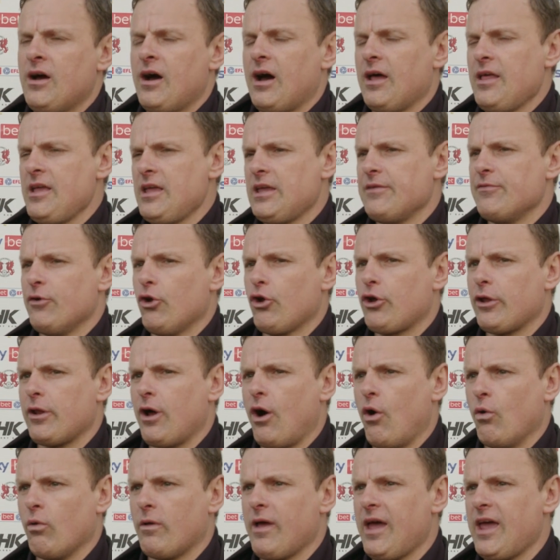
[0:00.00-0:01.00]
I think if you look at the
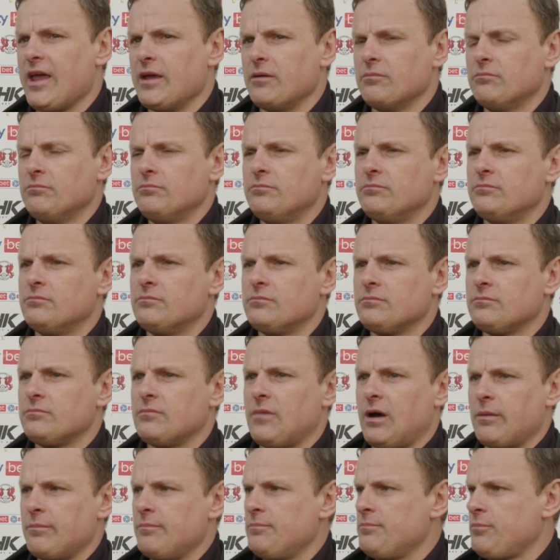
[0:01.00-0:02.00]
whole game,
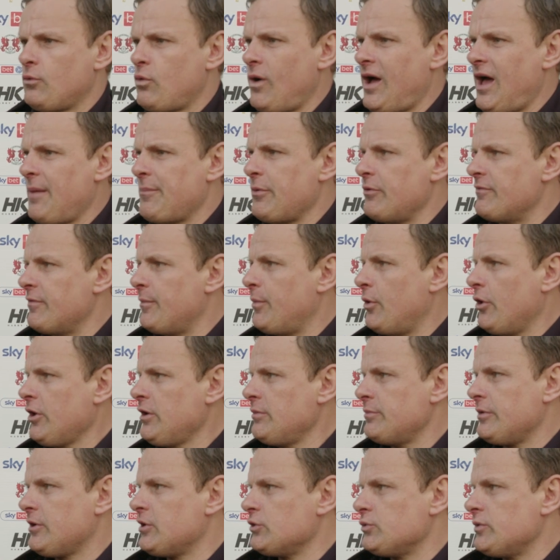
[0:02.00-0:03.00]
I'm quite happy with a
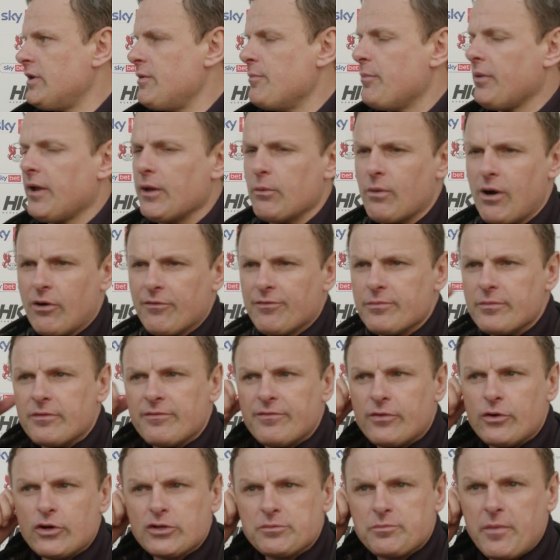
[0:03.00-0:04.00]
point because we didn't play well from the
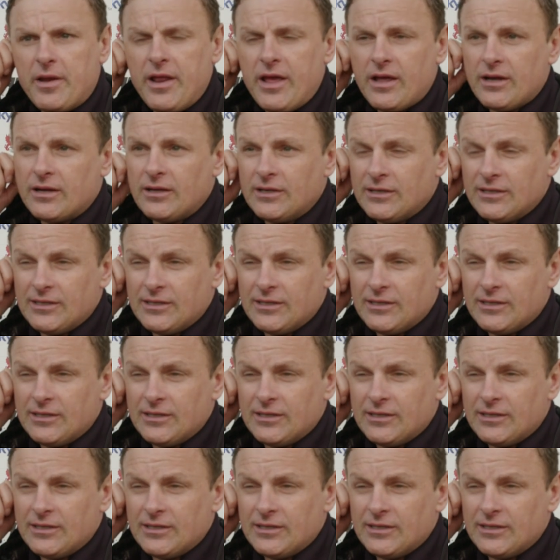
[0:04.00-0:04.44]
first minute.